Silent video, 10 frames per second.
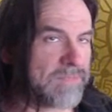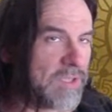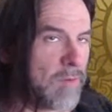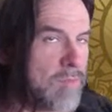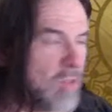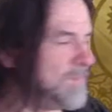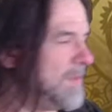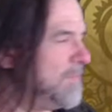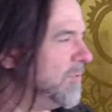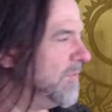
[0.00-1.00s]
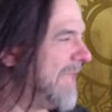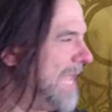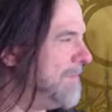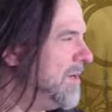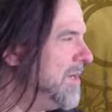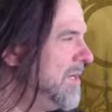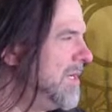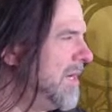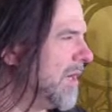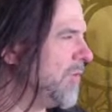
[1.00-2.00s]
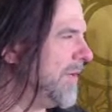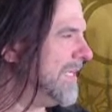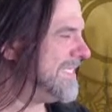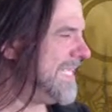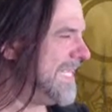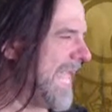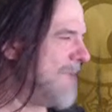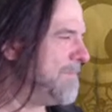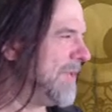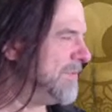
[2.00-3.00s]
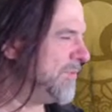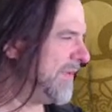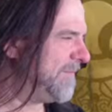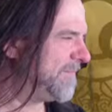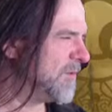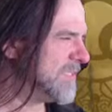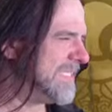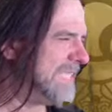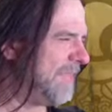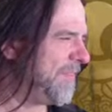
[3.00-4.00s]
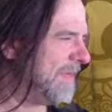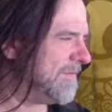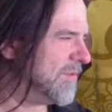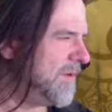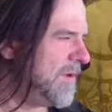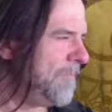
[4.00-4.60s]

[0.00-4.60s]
So most people of game are going to see gameplay between 1st and 10th level,